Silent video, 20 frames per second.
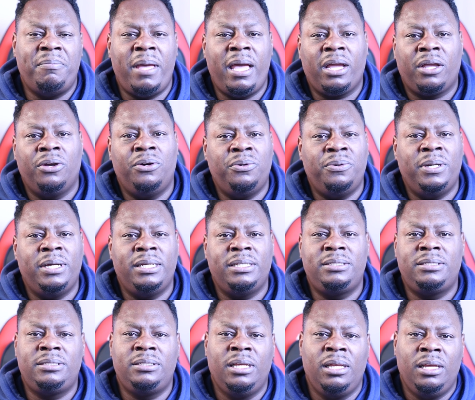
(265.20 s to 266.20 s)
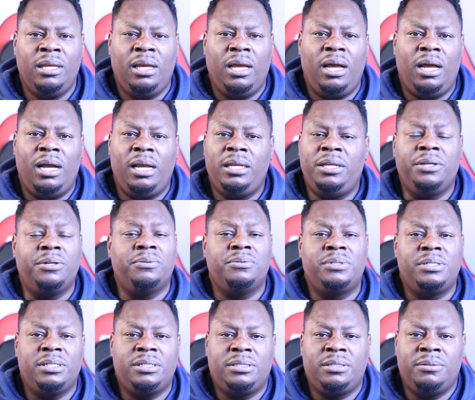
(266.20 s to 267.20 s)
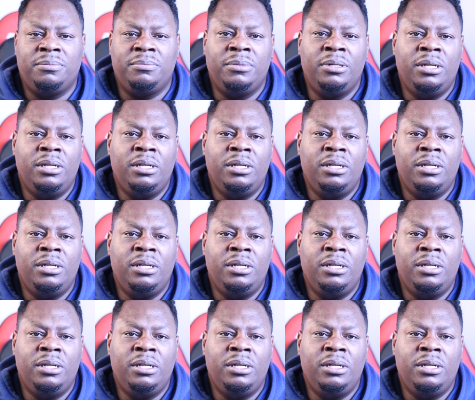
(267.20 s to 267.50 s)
Mac OS ecosystem.